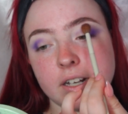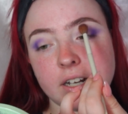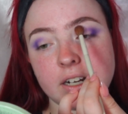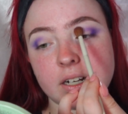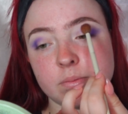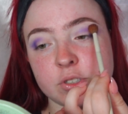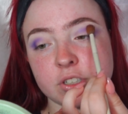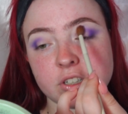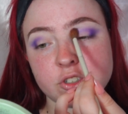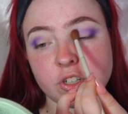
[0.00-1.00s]
And I'm just
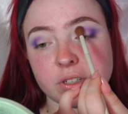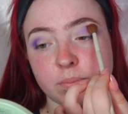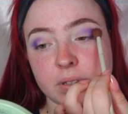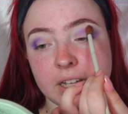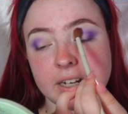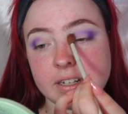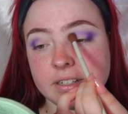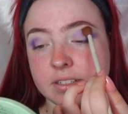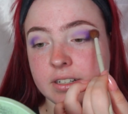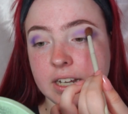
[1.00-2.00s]
going to start to
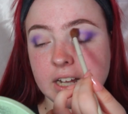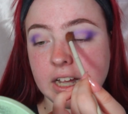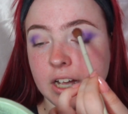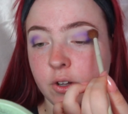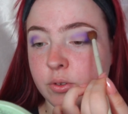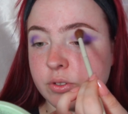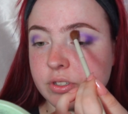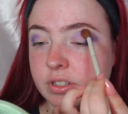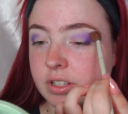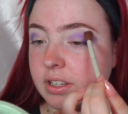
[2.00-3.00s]
blend
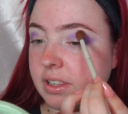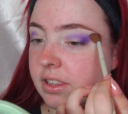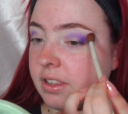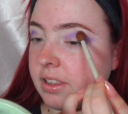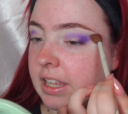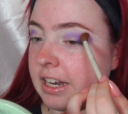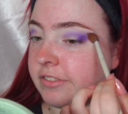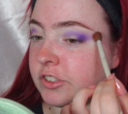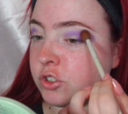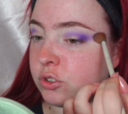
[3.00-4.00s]
out that
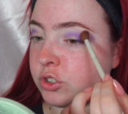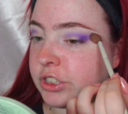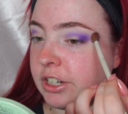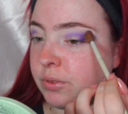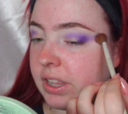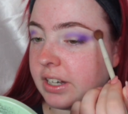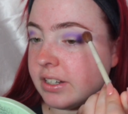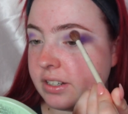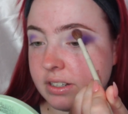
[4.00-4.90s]
original shade with it.